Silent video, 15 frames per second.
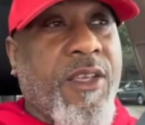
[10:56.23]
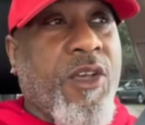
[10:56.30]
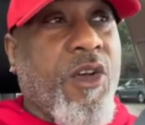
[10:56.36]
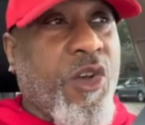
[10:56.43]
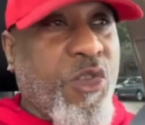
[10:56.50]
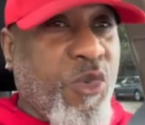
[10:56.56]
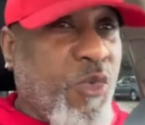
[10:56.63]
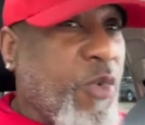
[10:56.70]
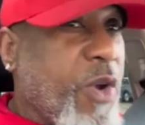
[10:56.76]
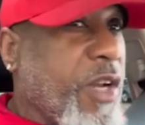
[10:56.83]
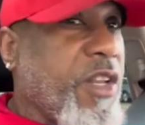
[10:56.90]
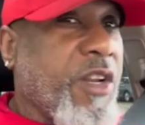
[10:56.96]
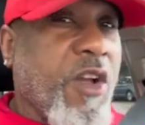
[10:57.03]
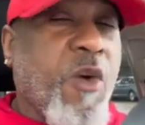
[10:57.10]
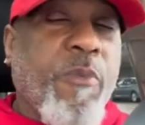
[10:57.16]
Are you ready
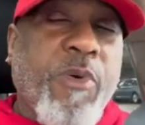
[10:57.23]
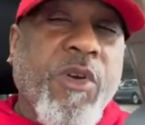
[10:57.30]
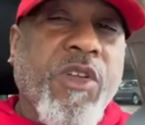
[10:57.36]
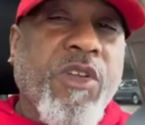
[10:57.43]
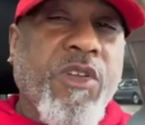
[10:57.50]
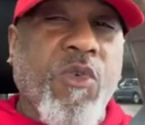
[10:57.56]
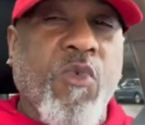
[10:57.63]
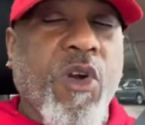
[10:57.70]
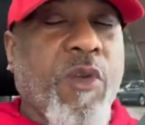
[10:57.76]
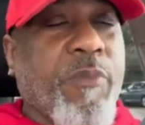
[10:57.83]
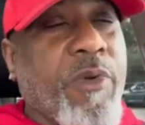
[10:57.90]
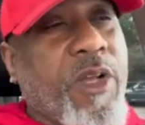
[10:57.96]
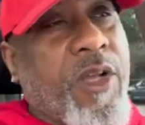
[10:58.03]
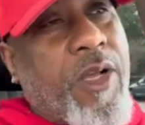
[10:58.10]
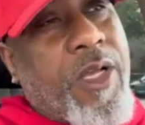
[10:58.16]
to go put in the work
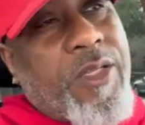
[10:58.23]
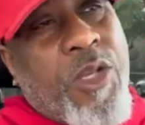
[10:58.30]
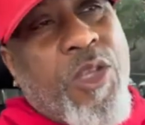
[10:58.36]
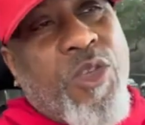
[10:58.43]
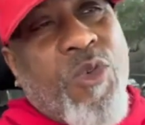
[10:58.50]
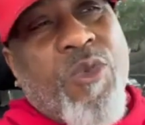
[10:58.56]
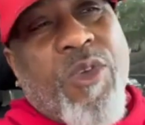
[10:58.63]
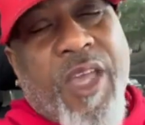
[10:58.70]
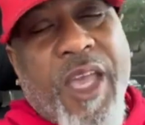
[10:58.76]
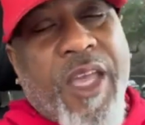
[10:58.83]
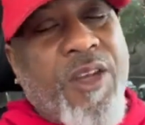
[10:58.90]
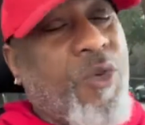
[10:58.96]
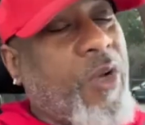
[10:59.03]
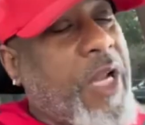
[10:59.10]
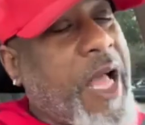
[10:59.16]
because you can do it?